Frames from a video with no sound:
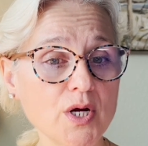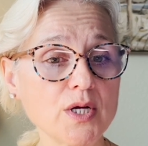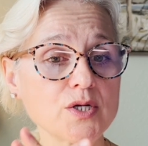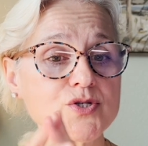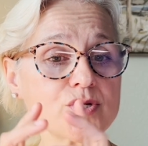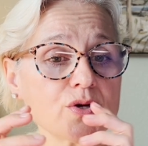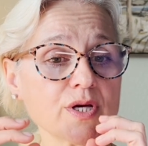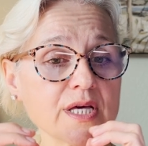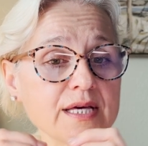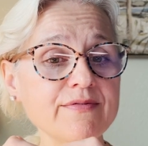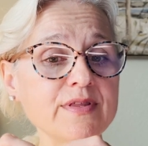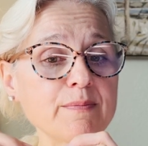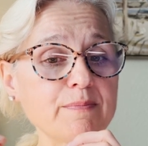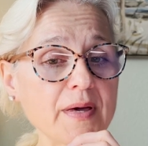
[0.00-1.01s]
So
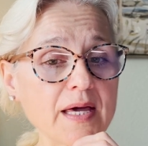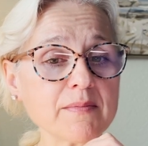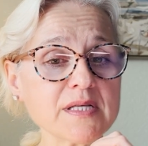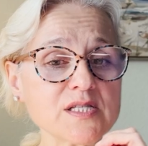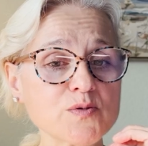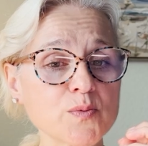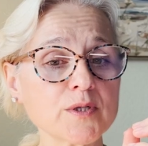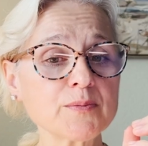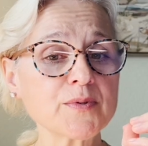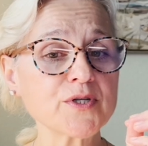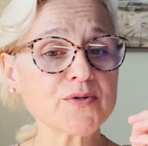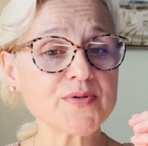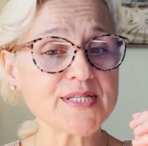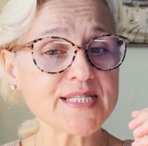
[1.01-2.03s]
if the payments will
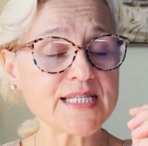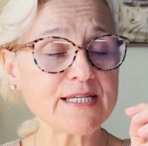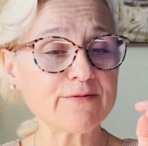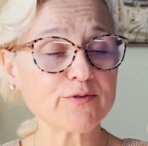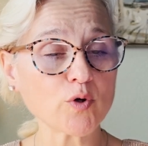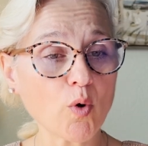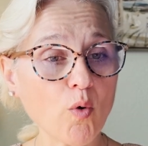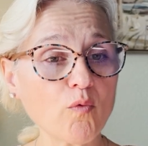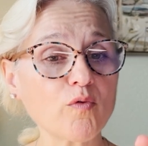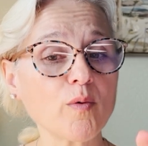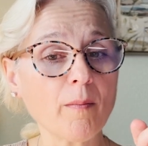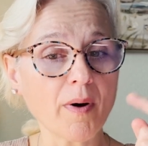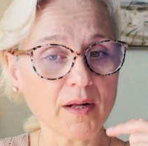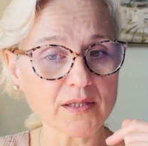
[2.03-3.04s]
be received over
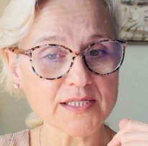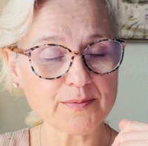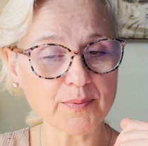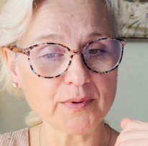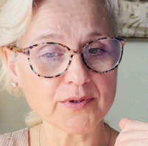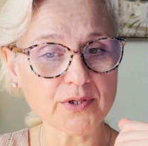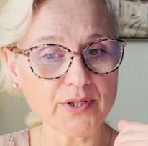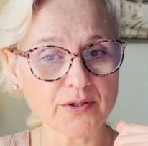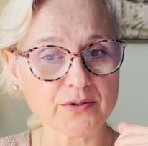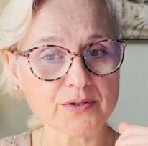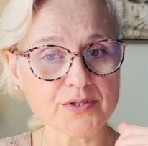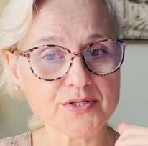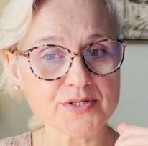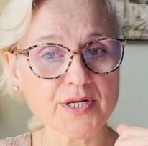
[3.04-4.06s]
multiple
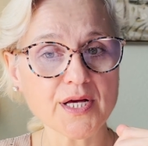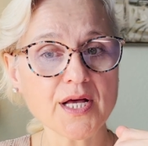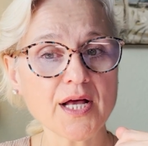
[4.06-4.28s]
years,